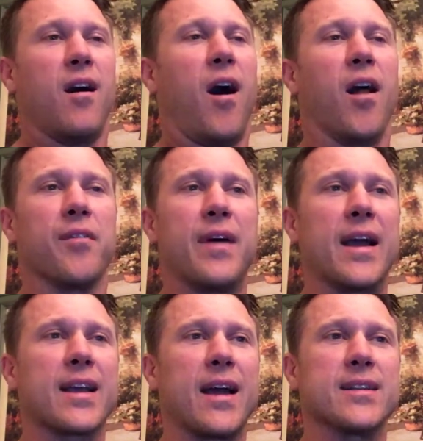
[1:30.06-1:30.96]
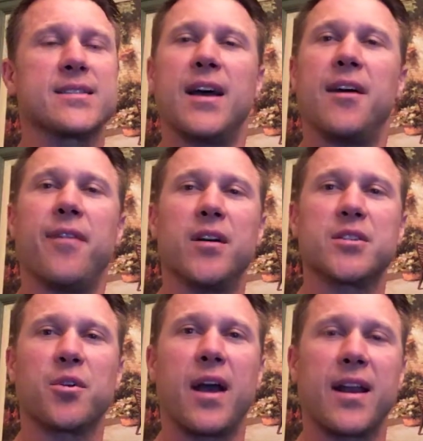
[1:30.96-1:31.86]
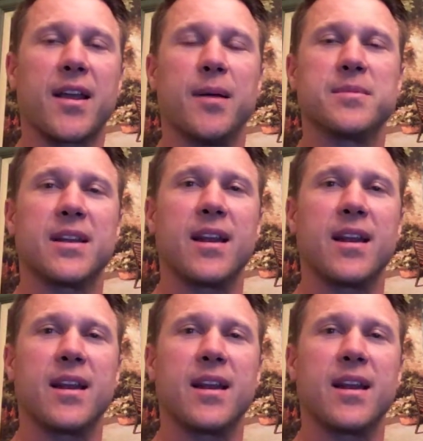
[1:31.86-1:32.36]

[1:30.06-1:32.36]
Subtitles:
all of that kind of stuff also kind of comes